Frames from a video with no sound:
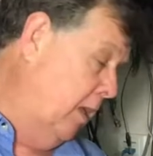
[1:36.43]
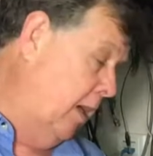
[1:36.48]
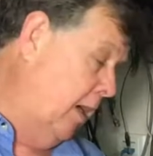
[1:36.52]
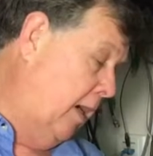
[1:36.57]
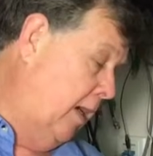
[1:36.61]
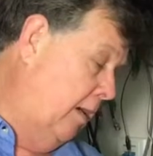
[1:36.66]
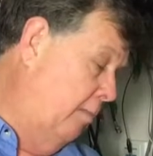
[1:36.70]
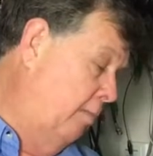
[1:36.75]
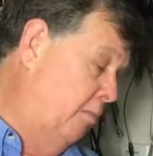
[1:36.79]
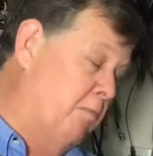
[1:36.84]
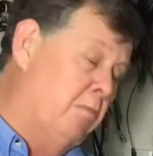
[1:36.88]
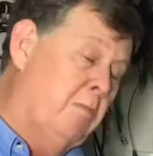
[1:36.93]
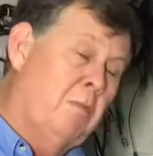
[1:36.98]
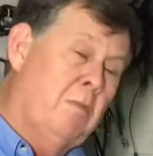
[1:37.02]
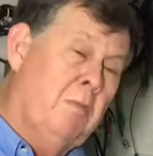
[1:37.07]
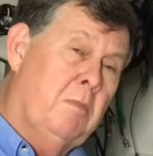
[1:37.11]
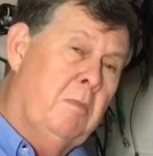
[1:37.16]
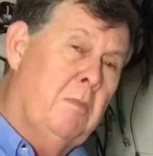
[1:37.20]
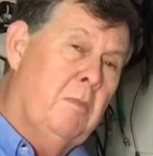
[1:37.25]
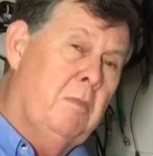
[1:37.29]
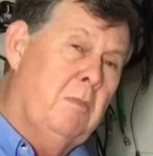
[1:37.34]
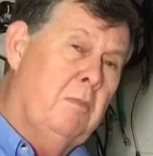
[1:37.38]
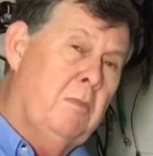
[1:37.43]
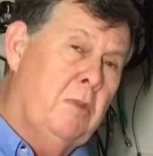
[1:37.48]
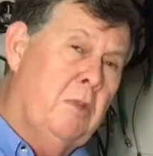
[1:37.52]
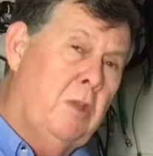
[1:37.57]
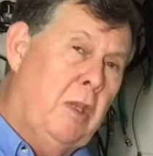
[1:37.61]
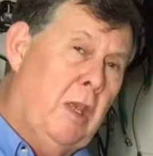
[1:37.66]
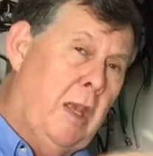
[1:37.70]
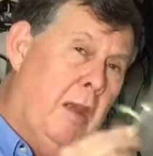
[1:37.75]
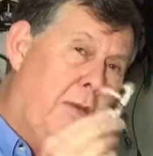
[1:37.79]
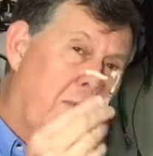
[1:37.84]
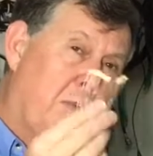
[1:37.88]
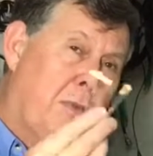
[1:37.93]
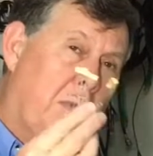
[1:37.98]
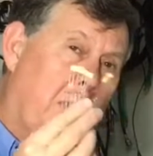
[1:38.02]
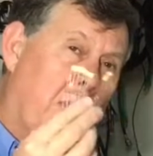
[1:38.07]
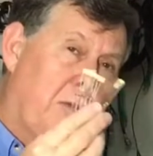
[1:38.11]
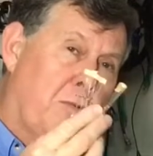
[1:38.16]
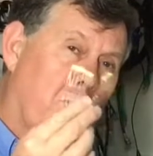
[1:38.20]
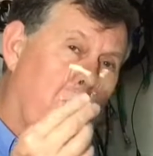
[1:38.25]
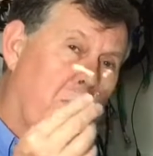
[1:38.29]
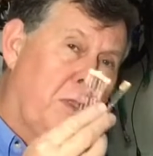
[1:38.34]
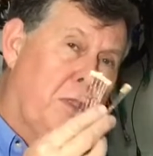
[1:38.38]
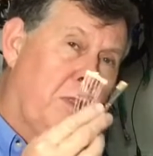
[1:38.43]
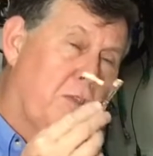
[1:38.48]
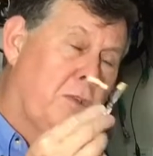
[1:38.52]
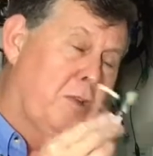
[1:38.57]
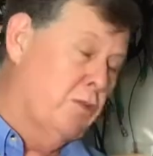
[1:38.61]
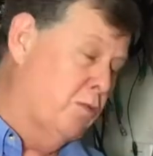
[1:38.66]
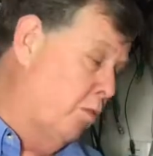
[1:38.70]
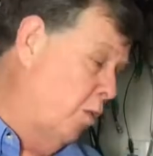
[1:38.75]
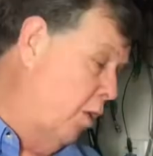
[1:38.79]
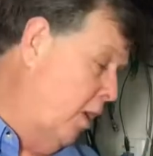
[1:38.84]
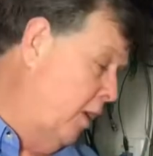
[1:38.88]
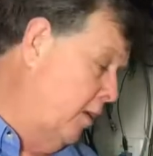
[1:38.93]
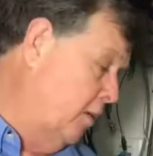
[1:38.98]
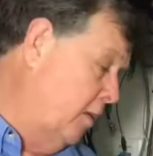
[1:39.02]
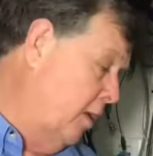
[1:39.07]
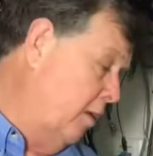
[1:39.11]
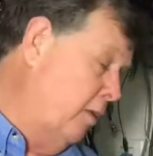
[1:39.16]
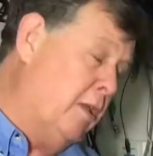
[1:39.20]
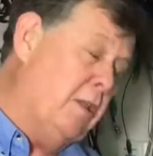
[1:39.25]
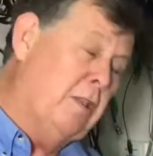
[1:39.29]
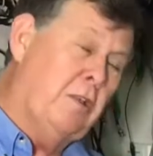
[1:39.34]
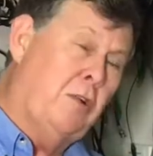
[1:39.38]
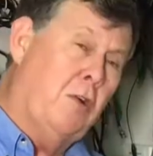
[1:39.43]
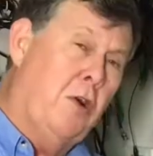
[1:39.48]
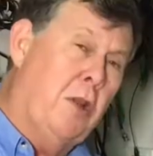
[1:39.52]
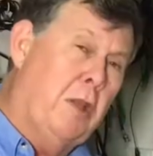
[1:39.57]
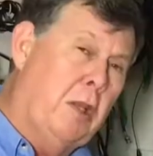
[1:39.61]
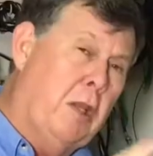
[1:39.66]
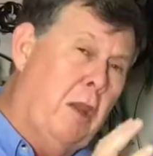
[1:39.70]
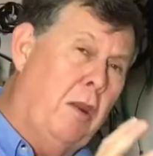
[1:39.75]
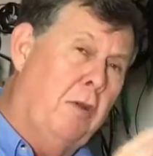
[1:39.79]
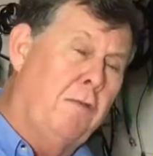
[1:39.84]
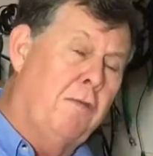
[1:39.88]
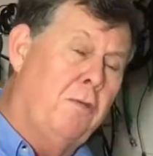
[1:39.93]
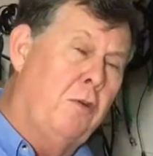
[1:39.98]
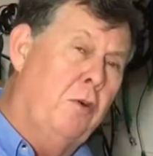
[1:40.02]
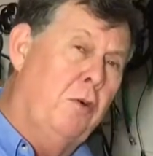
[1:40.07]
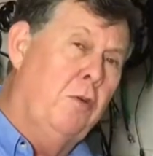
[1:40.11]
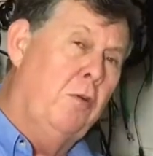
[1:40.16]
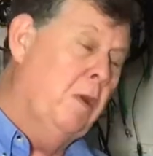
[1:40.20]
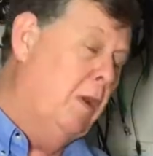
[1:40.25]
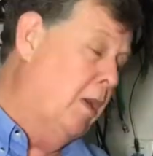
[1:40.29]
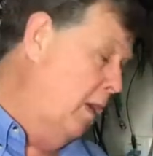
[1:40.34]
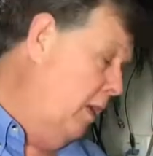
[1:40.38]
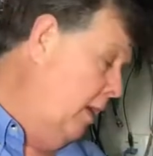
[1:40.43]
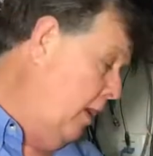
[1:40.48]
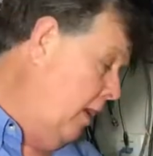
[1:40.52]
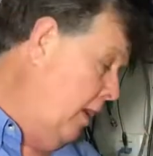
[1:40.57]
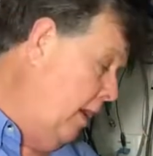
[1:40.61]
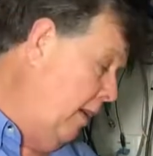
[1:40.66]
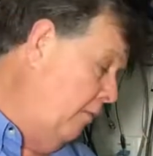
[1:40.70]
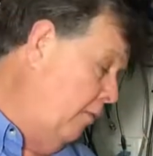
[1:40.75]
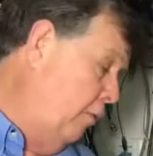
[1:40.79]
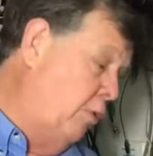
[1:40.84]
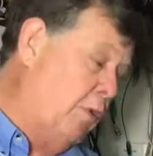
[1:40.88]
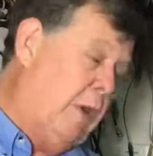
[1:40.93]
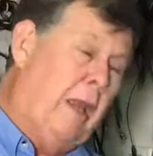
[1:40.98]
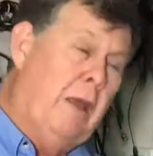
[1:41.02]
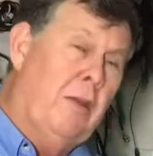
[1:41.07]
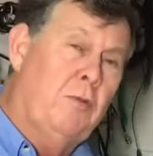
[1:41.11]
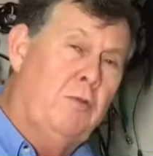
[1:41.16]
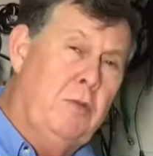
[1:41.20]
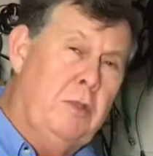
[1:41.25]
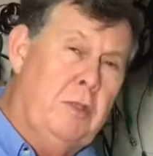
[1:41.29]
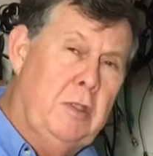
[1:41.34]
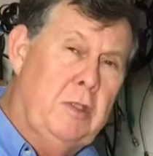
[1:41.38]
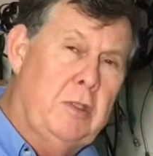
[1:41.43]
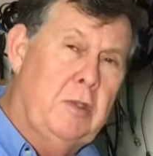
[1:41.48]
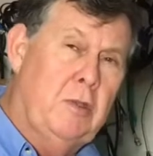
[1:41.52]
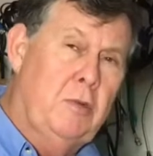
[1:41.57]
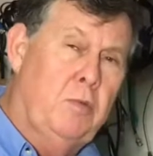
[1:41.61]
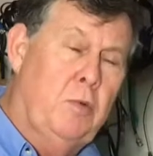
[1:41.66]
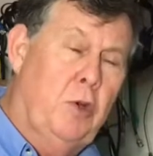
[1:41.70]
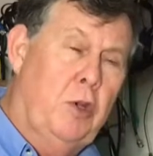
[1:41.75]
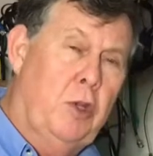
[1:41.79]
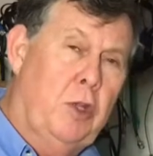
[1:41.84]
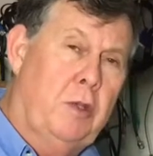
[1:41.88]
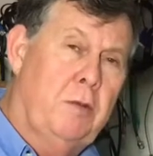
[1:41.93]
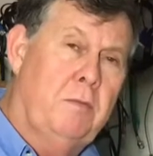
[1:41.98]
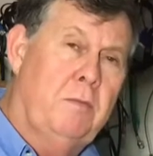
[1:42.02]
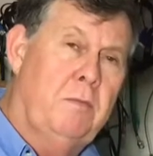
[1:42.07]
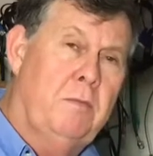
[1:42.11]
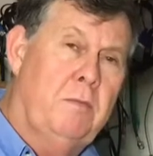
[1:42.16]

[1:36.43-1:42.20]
Um, so you have to get the resistors right. So let's kind of go through, have a look how the resistors work.